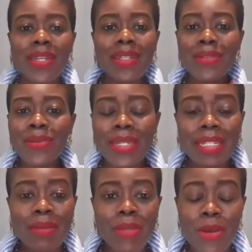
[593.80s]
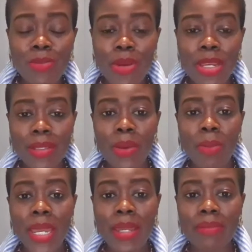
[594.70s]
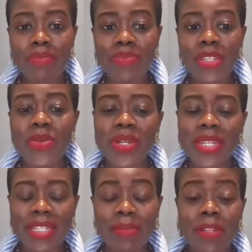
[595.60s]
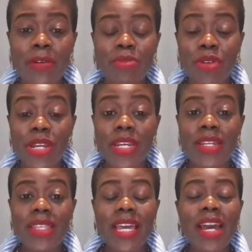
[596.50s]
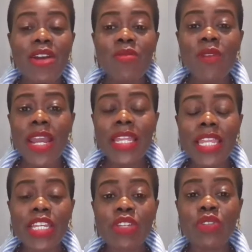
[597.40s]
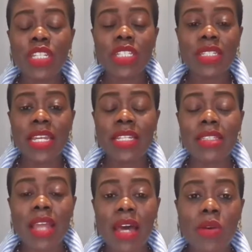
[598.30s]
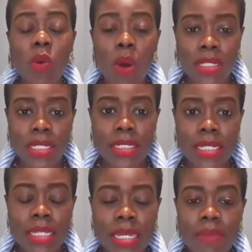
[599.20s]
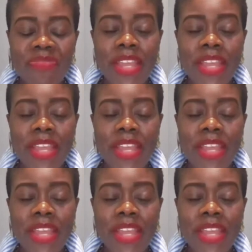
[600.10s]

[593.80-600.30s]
let them clothes breathe a little bit. You can let them clothes breathe. right? Like it's not a quantity thing. And